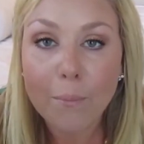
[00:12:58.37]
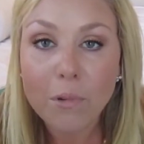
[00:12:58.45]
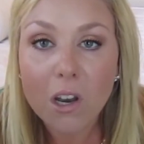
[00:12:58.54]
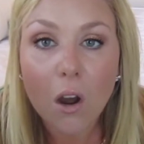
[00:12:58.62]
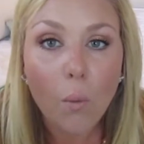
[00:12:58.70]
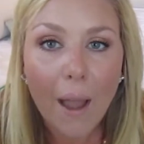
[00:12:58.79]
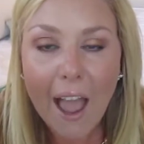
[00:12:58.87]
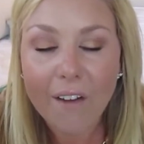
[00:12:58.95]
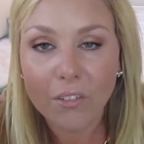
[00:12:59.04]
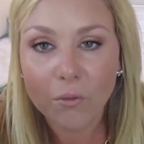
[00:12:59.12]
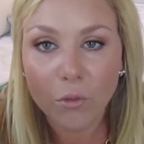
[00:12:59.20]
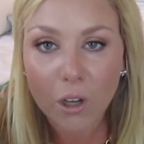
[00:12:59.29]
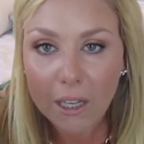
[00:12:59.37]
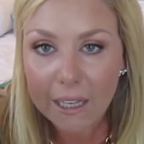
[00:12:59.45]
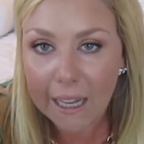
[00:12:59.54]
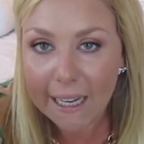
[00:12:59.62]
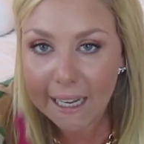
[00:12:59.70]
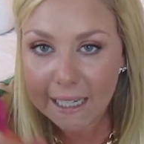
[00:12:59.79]
I don't have really
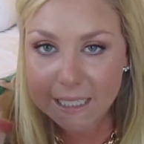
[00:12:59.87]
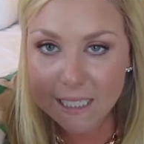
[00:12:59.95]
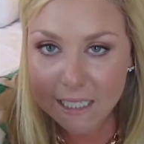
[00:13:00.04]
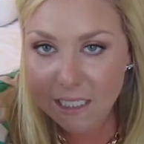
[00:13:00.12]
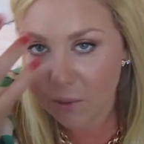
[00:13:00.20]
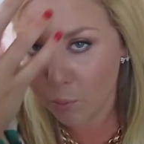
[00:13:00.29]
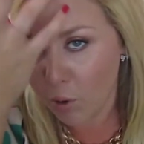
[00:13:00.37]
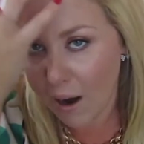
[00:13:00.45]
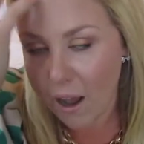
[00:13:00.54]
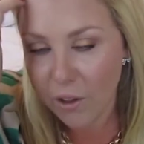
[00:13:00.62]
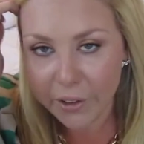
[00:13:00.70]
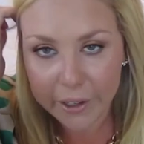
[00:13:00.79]
like excessive brows.